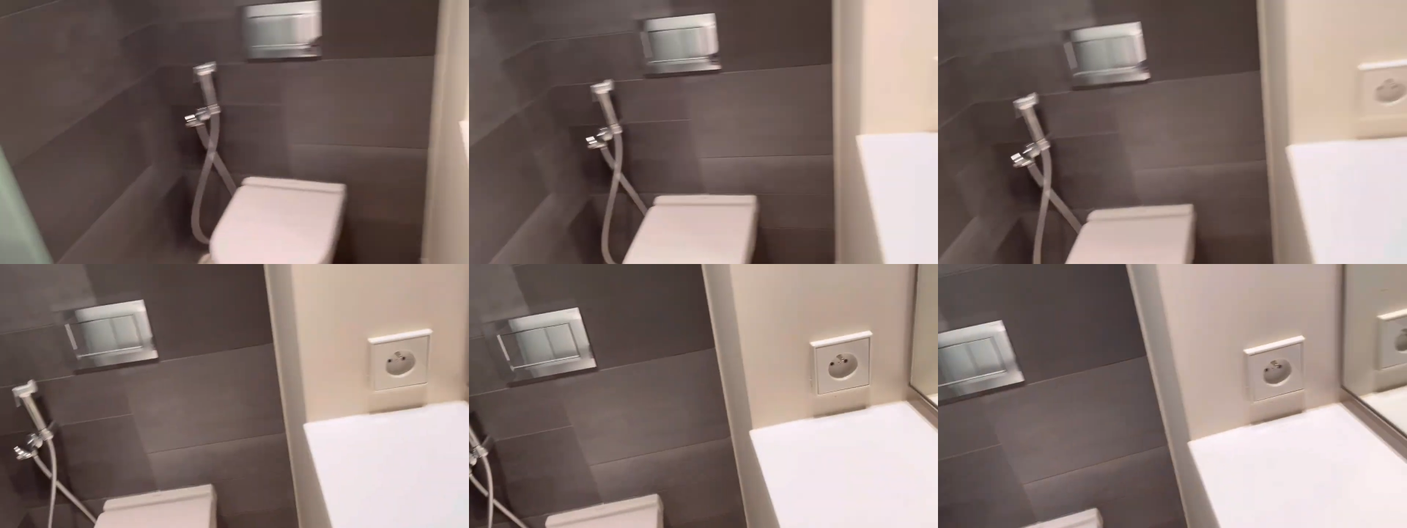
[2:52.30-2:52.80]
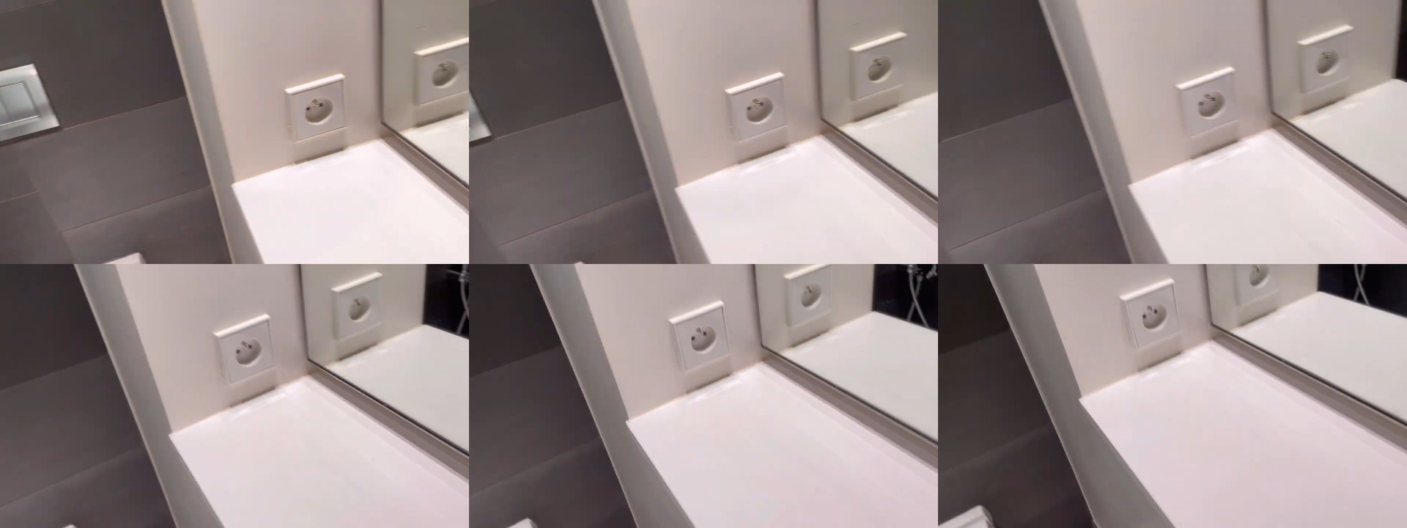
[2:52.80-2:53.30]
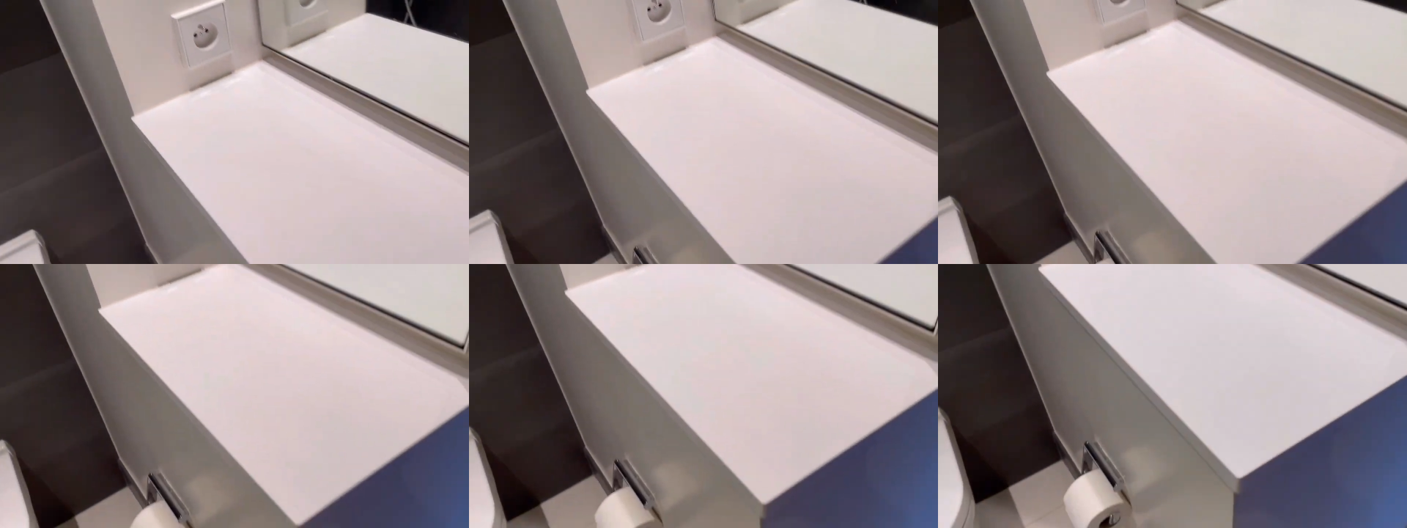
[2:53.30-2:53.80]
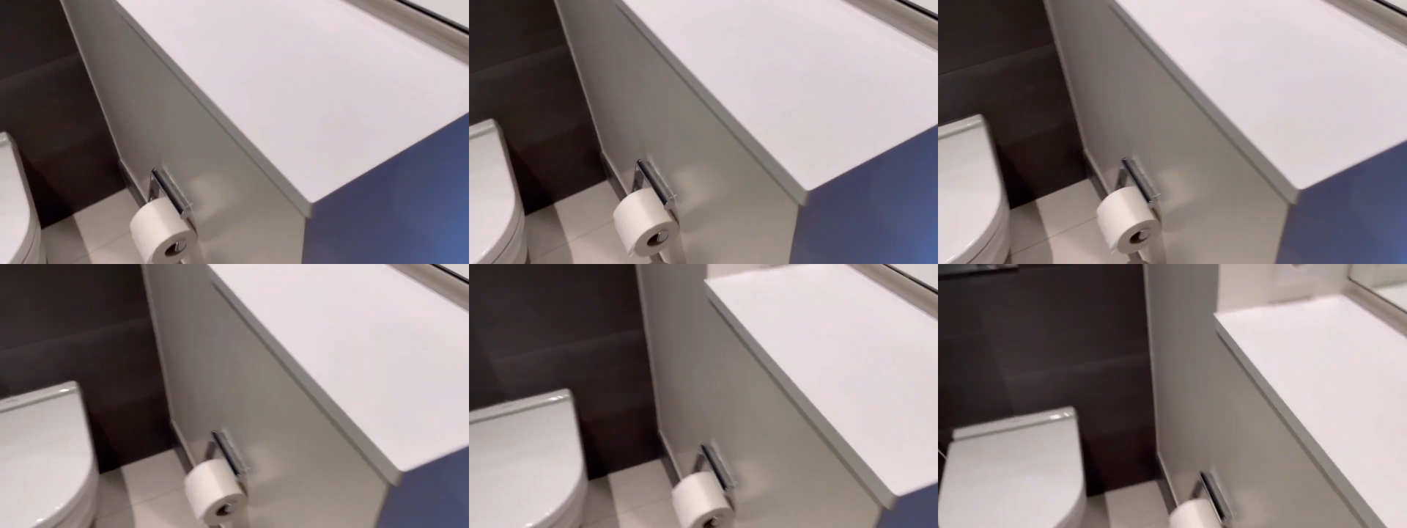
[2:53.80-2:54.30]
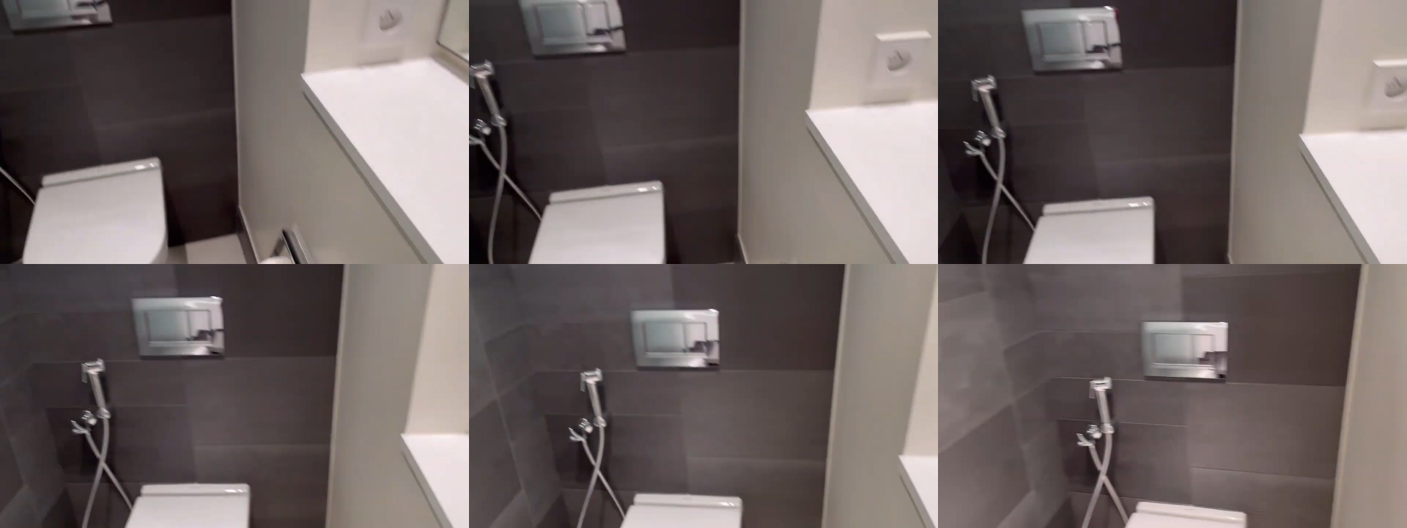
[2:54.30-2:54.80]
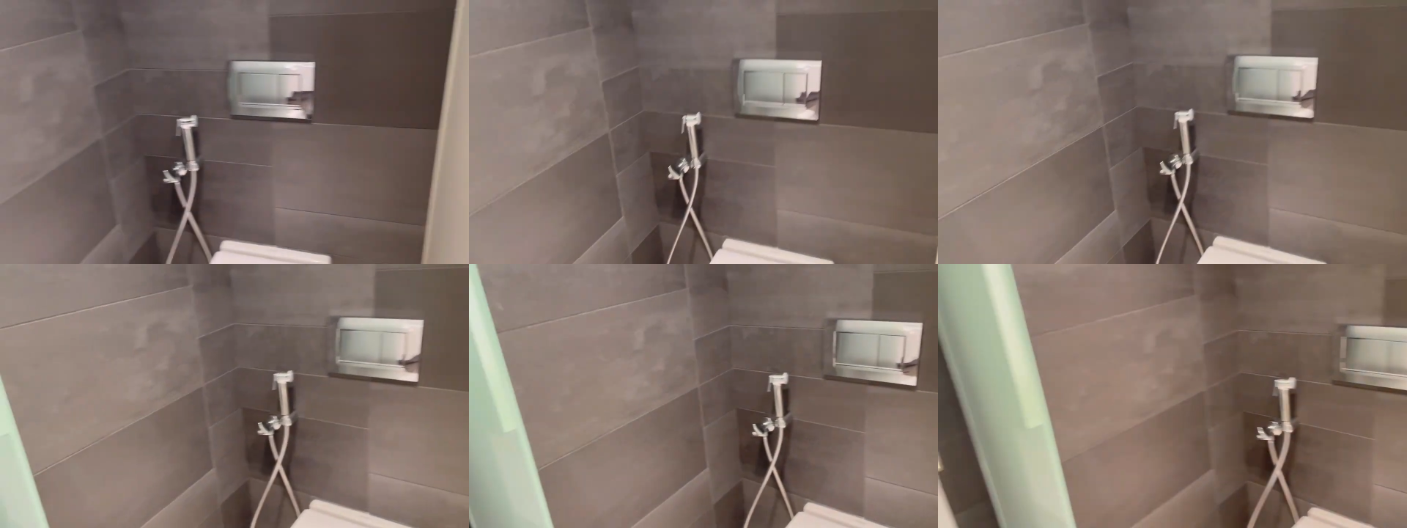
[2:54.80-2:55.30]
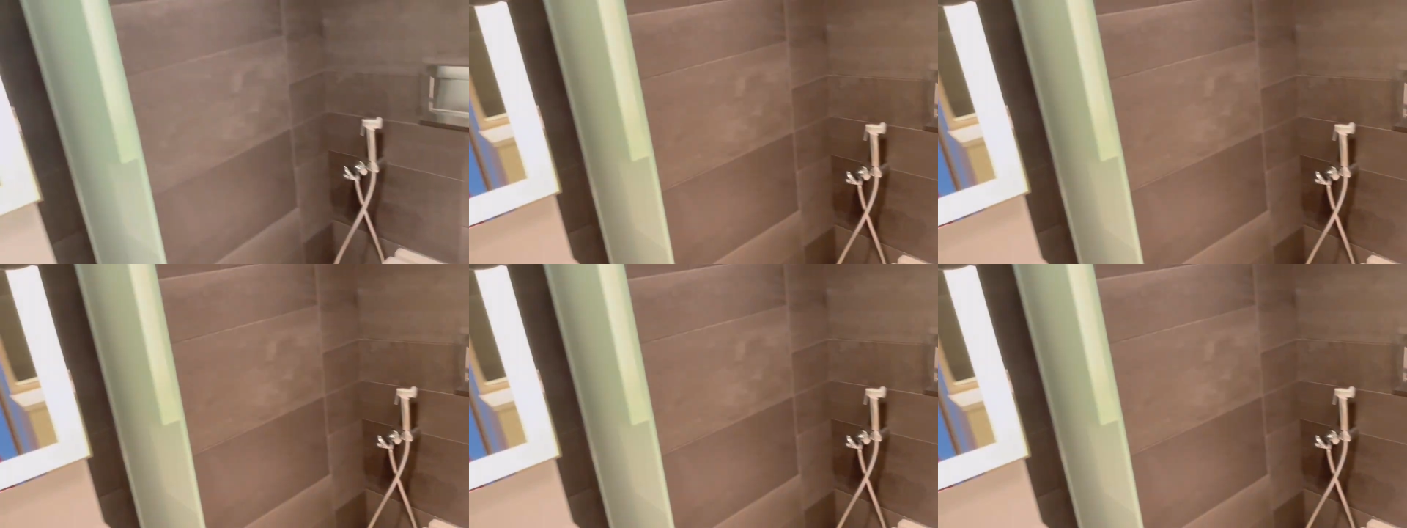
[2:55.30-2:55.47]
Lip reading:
(no speaker visible)